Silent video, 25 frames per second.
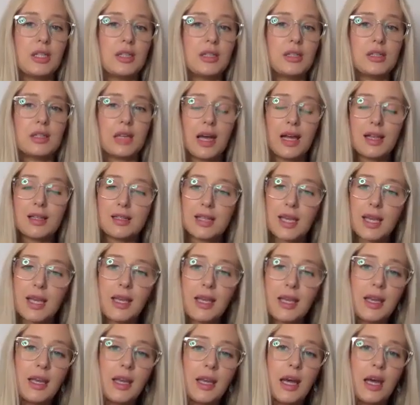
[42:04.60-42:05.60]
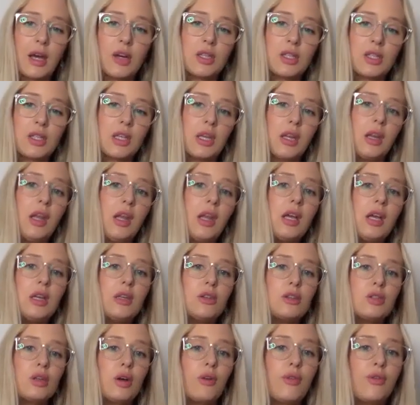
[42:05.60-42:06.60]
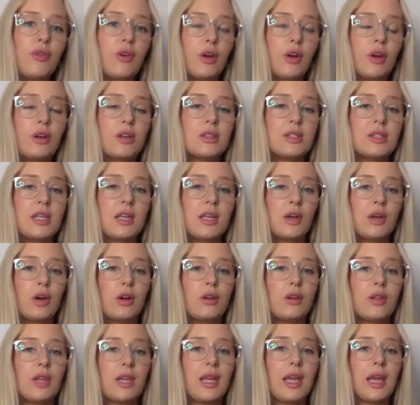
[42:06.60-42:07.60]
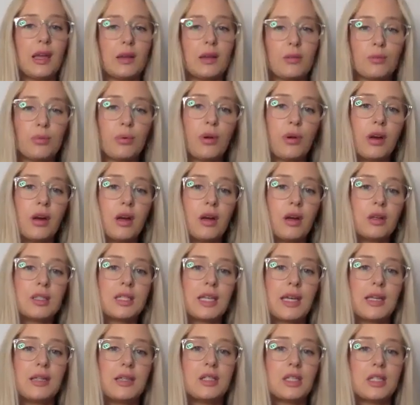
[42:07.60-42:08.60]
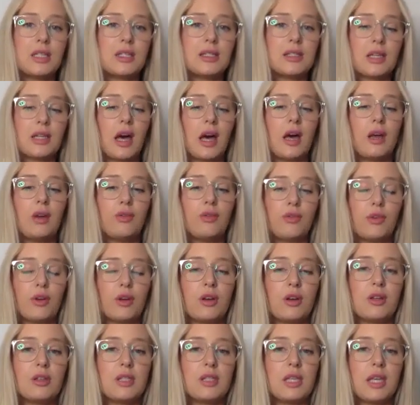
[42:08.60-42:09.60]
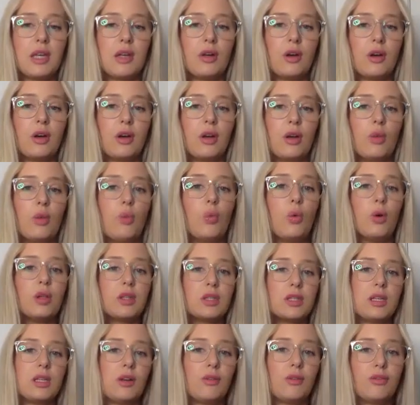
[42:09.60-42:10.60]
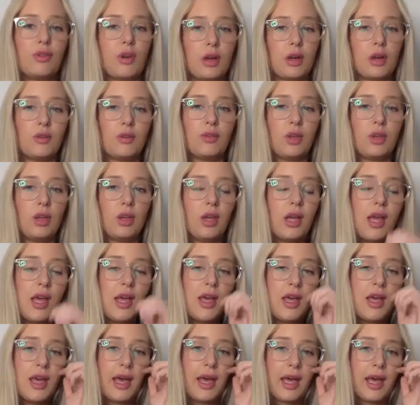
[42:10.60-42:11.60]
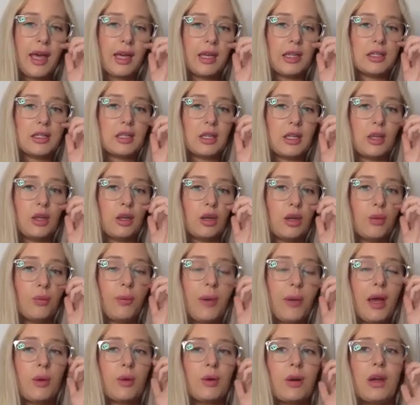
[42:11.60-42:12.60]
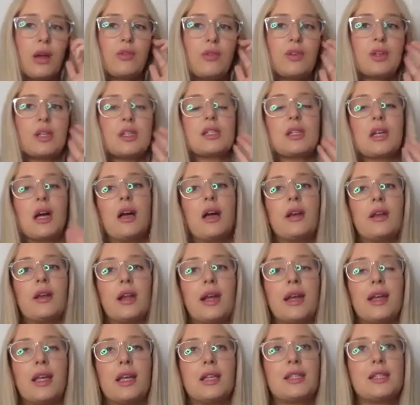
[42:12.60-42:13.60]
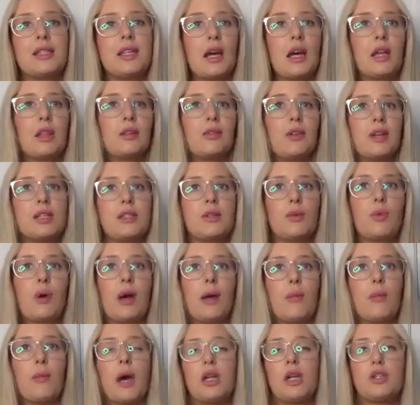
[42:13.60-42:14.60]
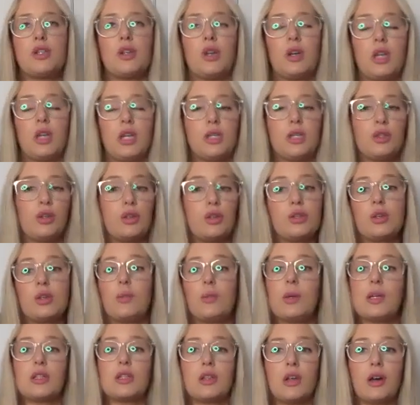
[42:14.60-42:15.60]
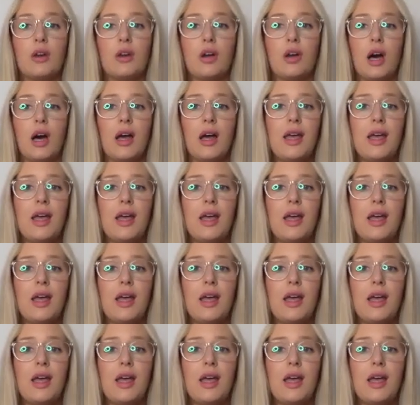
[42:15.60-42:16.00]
start taking action, stop focusing on the end product and just start focusing on what's in front of you. And, you know, back when I first started, I guess the other reason why my journey took so much longer